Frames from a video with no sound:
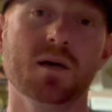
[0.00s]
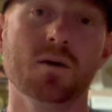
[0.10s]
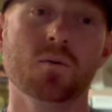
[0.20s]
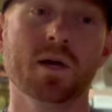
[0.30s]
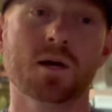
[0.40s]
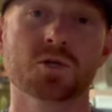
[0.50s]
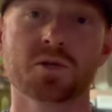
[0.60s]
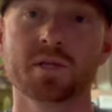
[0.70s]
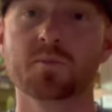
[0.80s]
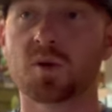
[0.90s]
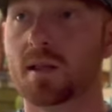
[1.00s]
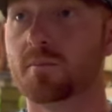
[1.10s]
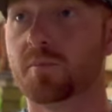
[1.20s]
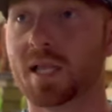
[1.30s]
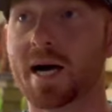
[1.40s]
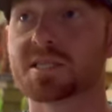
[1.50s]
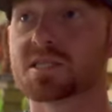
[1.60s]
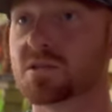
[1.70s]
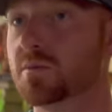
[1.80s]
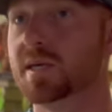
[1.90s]
We are truly
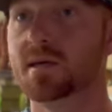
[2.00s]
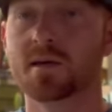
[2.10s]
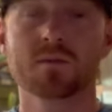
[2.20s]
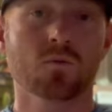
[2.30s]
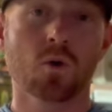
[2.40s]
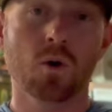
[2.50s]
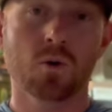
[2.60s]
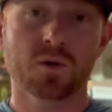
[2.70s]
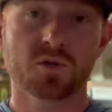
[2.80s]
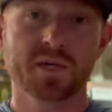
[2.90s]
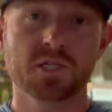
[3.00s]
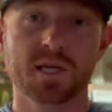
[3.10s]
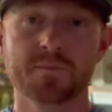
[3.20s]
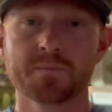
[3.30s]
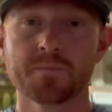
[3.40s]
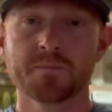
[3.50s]
blessed to be in the Royal Gorge region.